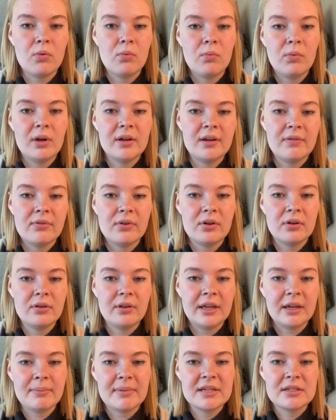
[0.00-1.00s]
whatever,
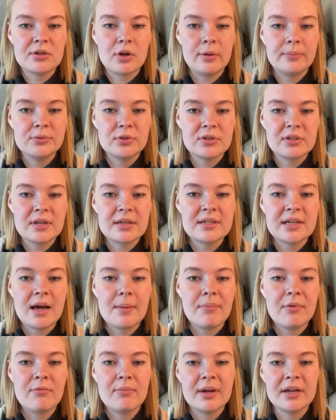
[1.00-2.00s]
like my sculptures on
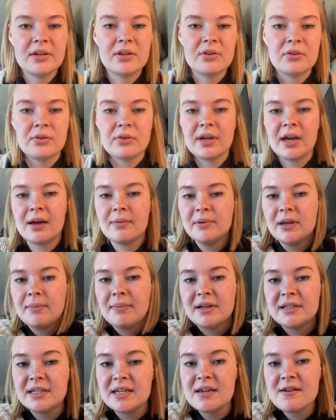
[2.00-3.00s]
top of my curio cabinet,
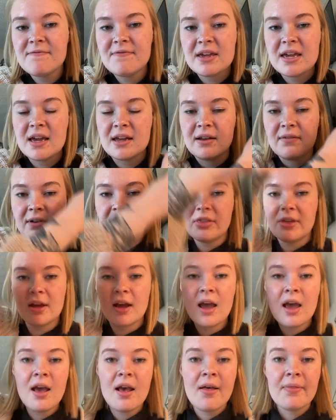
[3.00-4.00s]
my TV and everything,
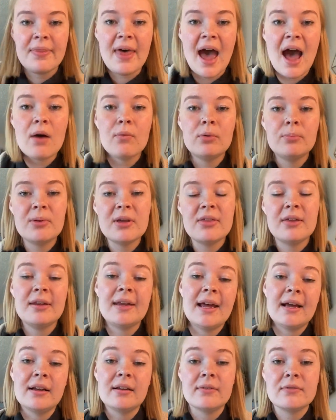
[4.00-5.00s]
that would be the
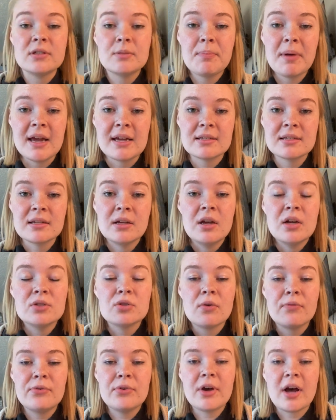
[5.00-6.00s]
negative space. So
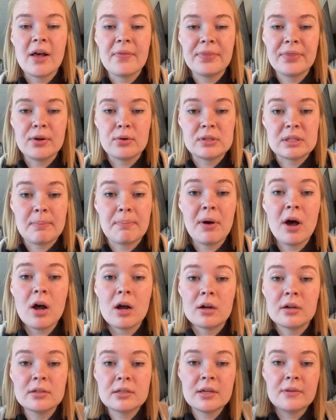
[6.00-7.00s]
if you cut those
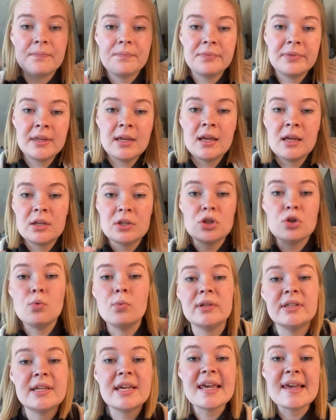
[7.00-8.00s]
apart, you
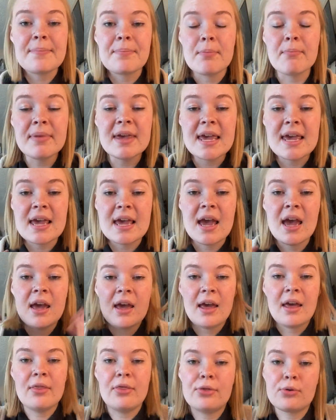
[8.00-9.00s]
would keep me
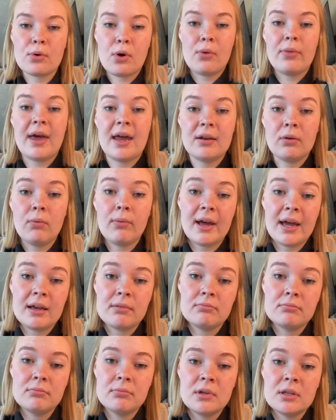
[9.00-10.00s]
and throw that away.
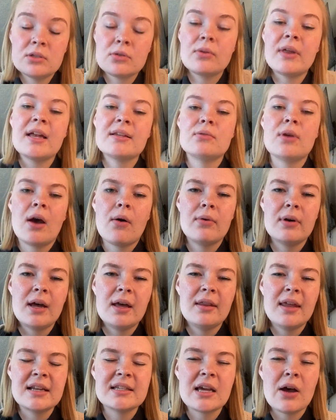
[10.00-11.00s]
So that's how
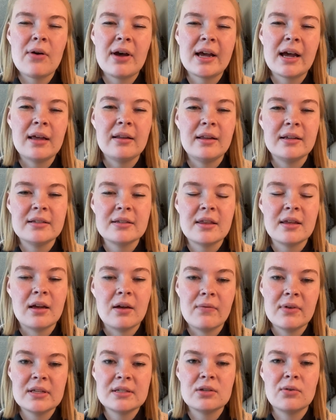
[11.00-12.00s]
I kind of like to think
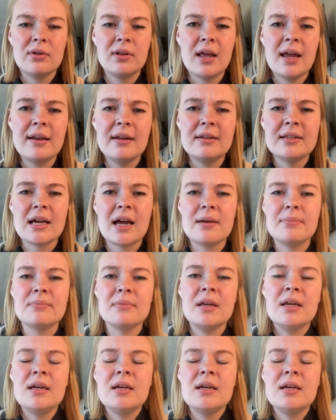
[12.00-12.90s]
of it. So a lot of time,